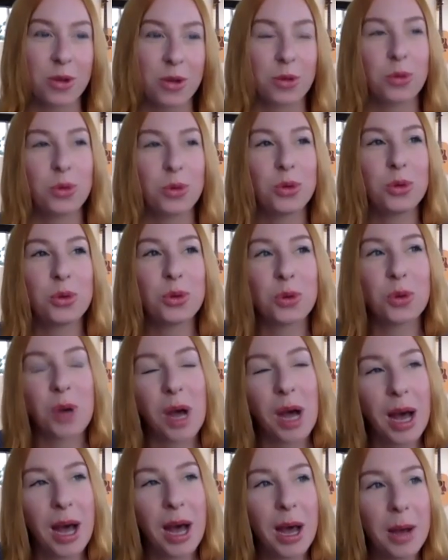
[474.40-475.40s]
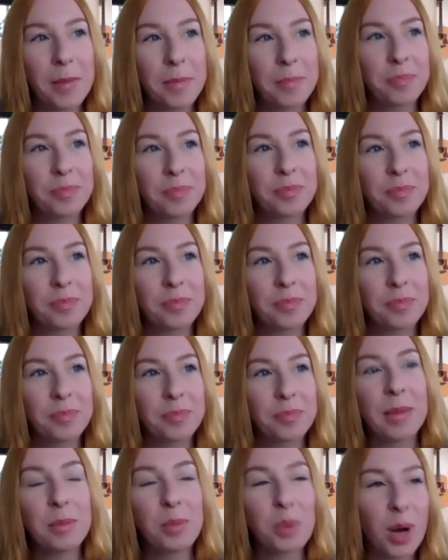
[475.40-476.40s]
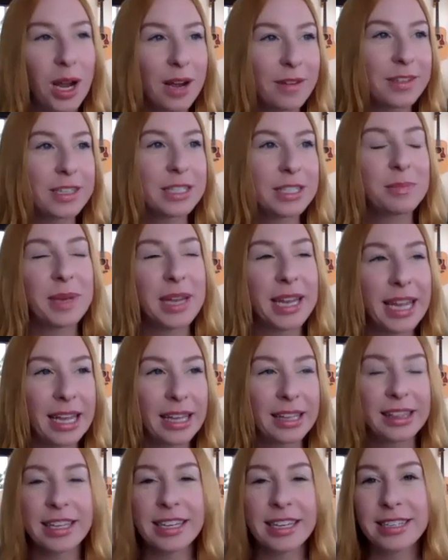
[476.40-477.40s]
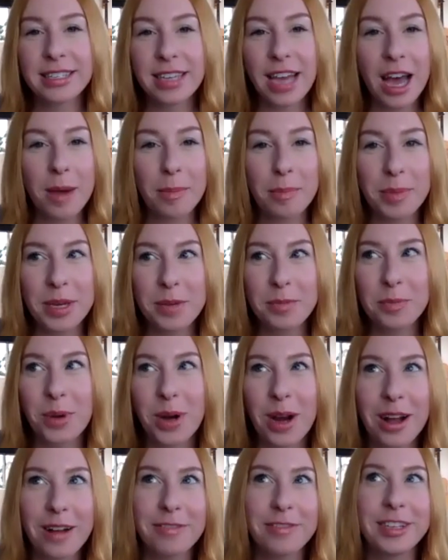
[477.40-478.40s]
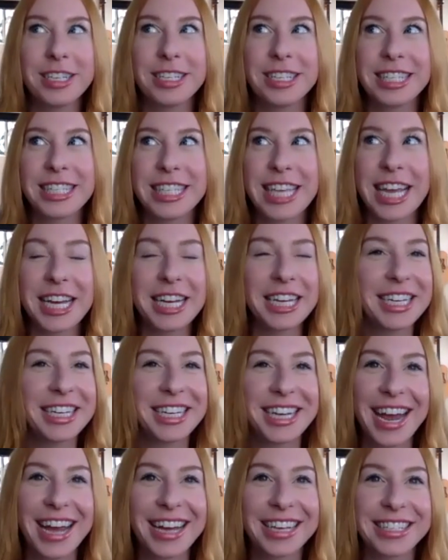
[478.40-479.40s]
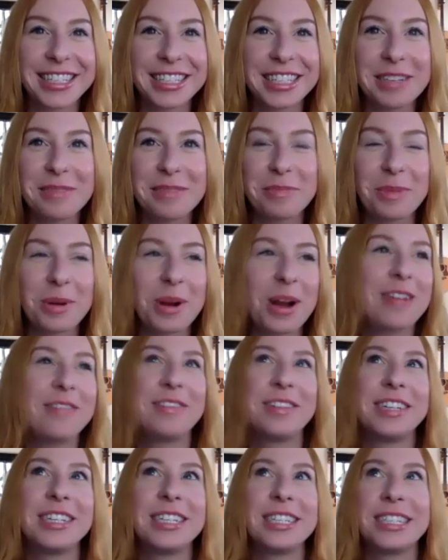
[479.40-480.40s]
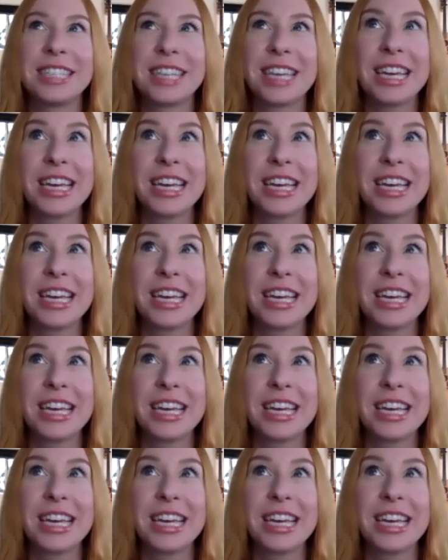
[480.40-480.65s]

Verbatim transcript: Ooh, um, improv is making things up improv is saying yes improv is